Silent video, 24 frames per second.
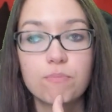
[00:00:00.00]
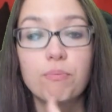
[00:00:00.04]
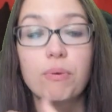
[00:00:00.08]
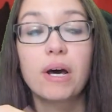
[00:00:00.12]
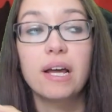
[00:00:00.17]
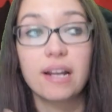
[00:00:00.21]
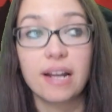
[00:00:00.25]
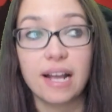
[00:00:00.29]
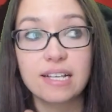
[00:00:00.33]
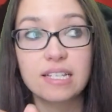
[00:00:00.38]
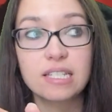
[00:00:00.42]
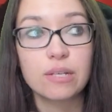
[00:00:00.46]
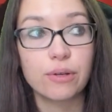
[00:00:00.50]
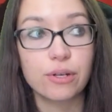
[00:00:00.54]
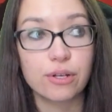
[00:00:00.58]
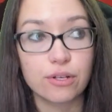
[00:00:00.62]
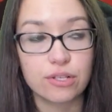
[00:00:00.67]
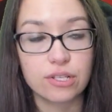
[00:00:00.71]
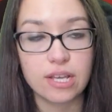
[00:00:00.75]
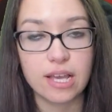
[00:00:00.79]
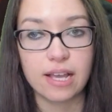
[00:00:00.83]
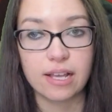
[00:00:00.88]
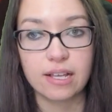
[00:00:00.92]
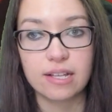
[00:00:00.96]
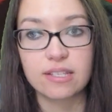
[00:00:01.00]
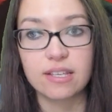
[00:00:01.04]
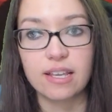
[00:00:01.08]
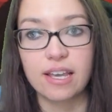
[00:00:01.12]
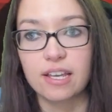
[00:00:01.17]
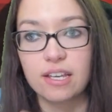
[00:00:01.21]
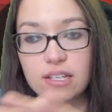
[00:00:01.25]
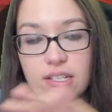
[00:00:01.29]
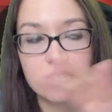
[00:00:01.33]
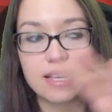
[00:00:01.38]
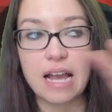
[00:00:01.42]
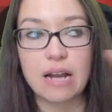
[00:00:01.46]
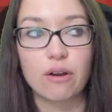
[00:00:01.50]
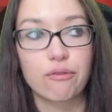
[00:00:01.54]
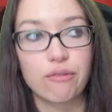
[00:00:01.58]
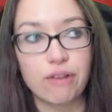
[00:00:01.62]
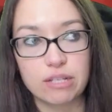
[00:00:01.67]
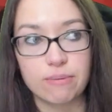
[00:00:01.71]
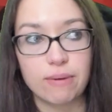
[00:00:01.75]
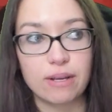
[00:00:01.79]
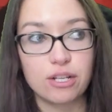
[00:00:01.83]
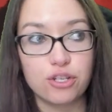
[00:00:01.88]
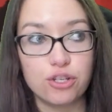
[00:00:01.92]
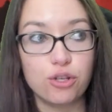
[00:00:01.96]
But I see what you're saying. It's like sacrifice
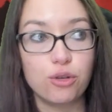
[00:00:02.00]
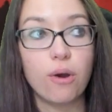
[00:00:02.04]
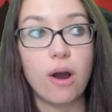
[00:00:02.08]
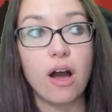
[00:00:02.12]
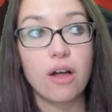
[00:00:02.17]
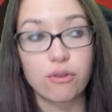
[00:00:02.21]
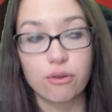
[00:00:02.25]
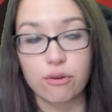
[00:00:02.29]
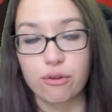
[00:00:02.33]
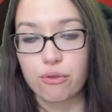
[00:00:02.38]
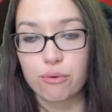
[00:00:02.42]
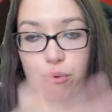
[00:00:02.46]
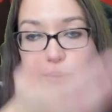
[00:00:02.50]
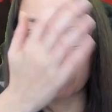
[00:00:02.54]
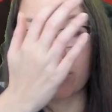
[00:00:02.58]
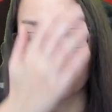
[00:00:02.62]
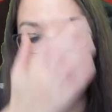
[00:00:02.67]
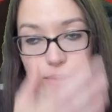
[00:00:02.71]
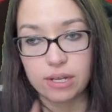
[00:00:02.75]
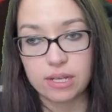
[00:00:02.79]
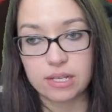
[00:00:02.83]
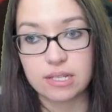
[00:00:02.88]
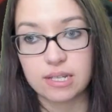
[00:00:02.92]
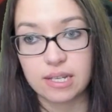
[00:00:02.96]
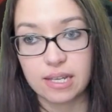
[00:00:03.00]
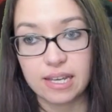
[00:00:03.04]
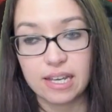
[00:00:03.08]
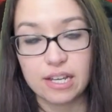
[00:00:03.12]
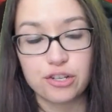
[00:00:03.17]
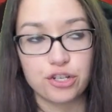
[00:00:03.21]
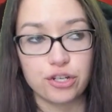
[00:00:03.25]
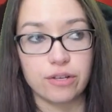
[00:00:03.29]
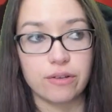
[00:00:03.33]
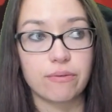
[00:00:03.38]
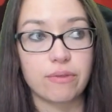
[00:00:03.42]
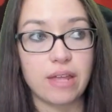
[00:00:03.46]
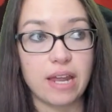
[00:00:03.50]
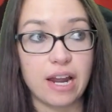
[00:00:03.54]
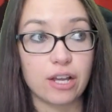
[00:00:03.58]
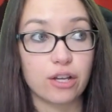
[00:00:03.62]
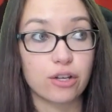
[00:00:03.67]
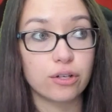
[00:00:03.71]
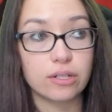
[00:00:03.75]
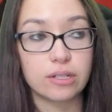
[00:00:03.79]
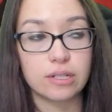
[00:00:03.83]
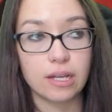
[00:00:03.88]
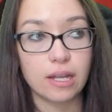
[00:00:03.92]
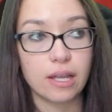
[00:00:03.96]
my 2 other 3/3s to get you that I
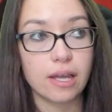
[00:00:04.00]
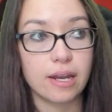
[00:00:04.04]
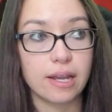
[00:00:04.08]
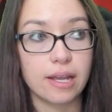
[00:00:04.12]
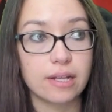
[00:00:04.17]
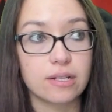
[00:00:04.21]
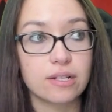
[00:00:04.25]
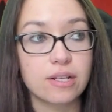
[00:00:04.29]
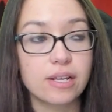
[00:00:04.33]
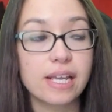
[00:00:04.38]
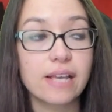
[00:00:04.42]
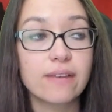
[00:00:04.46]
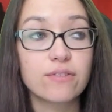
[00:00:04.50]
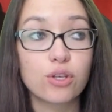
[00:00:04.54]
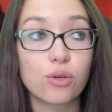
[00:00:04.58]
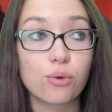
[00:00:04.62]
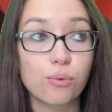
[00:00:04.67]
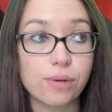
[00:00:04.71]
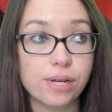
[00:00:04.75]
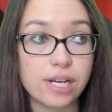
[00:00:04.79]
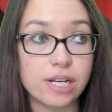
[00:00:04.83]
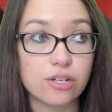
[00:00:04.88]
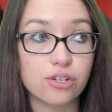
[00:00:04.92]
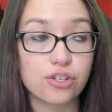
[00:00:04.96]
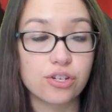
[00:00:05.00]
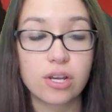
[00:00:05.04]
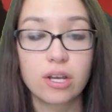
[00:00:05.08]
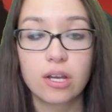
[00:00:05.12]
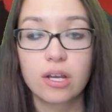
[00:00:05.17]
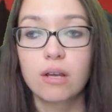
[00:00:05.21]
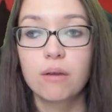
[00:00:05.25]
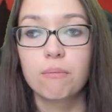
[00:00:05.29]
couldn't get in. It gives you reach.